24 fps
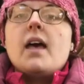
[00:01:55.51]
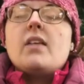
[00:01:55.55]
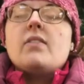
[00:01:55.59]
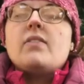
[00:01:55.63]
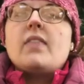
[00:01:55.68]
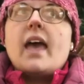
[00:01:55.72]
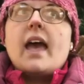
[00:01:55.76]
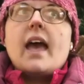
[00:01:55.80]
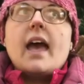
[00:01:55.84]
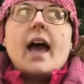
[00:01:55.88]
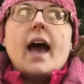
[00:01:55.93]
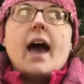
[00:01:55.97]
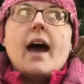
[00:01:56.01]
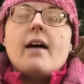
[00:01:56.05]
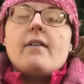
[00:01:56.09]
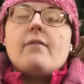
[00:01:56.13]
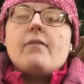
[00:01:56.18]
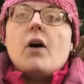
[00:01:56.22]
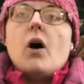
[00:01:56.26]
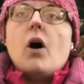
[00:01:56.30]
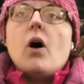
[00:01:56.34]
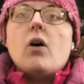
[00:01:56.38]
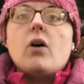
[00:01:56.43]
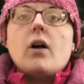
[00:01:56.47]
They have
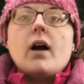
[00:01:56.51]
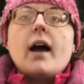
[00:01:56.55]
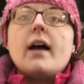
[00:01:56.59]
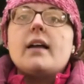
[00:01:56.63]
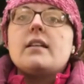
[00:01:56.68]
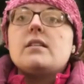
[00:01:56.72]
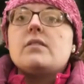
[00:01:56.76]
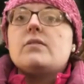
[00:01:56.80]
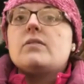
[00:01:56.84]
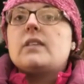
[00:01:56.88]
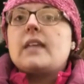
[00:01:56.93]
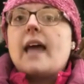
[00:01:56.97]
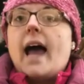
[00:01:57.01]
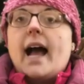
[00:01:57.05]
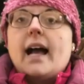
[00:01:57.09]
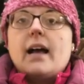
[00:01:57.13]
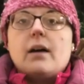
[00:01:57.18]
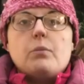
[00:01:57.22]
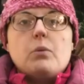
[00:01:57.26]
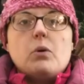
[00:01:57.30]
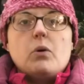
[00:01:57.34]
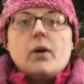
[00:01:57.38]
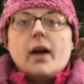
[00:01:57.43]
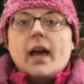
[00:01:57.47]
all kinds of
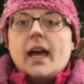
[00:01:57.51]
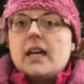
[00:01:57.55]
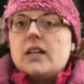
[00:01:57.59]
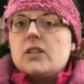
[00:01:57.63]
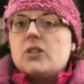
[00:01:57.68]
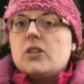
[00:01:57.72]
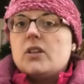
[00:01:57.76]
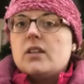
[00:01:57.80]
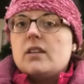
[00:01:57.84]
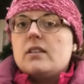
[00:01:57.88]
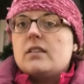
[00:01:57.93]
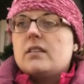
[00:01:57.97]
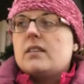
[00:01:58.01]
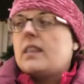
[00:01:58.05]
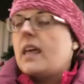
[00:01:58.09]
stackable cages.